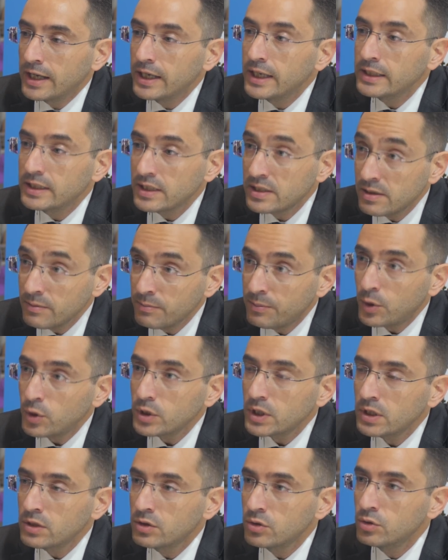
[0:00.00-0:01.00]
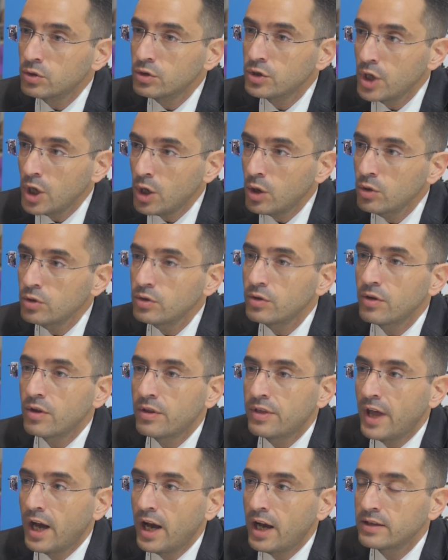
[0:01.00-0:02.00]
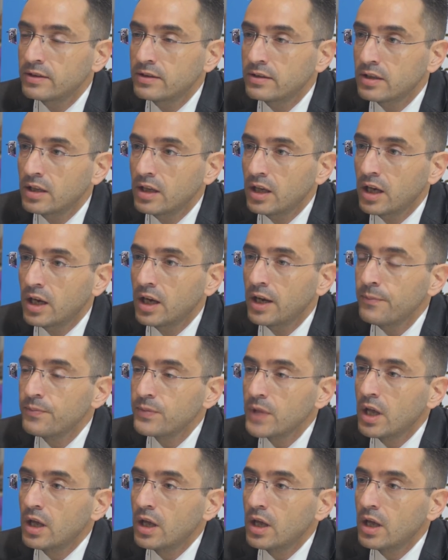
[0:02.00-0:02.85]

It is important to note that